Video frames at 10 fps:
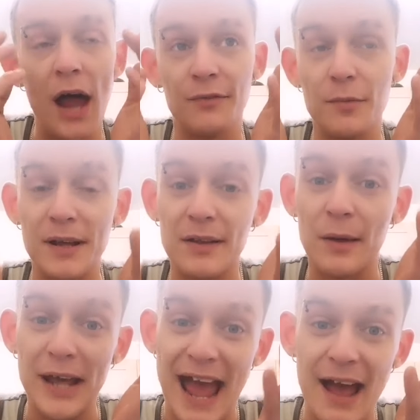And every
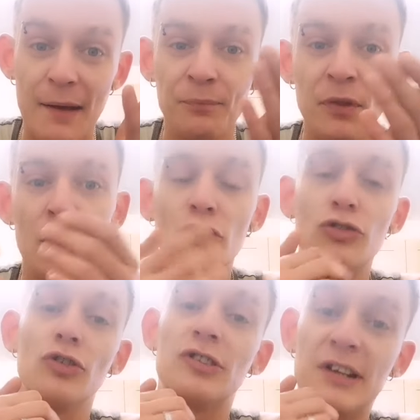meal that we ate.
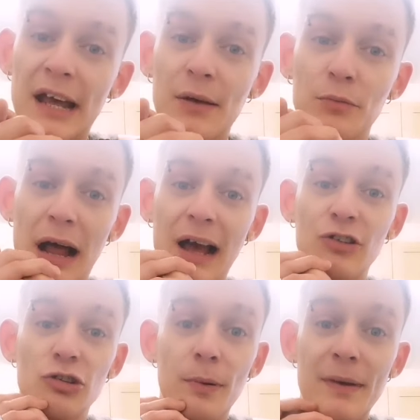So today,
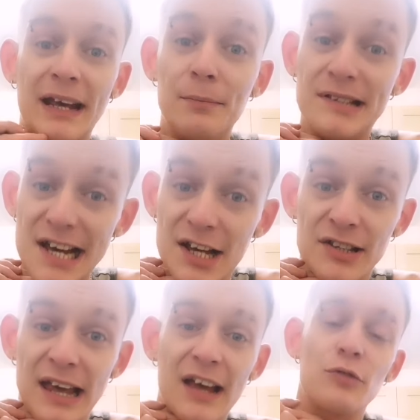I shall be making
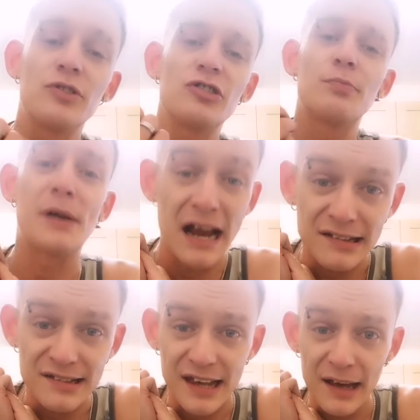potato cakes, which is
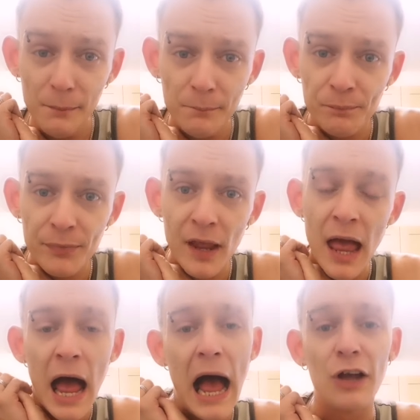pratsky.
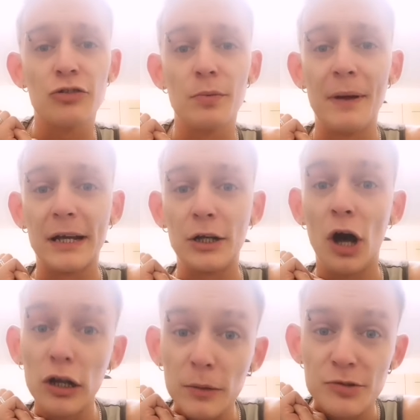I shall be
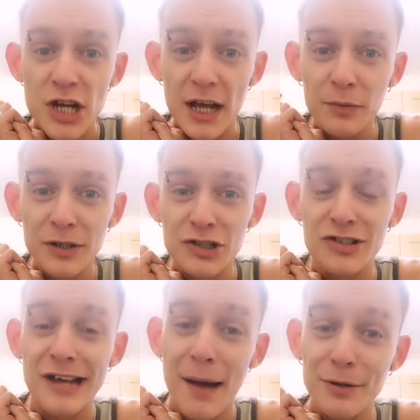making holupche,
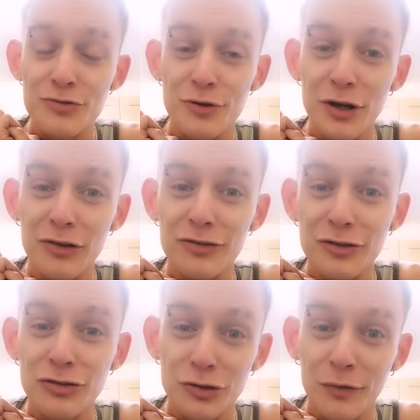which is cabbage
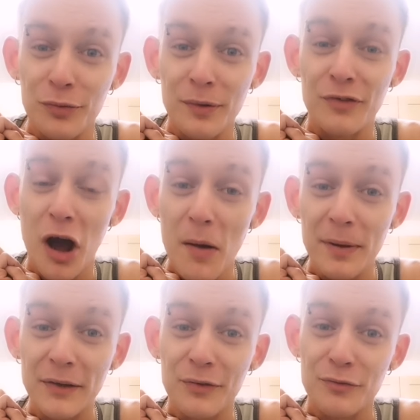rolls stuffed with
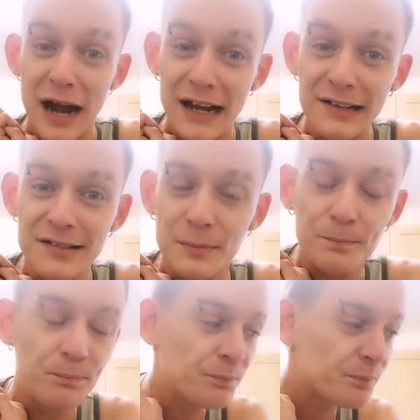corned beef and rice.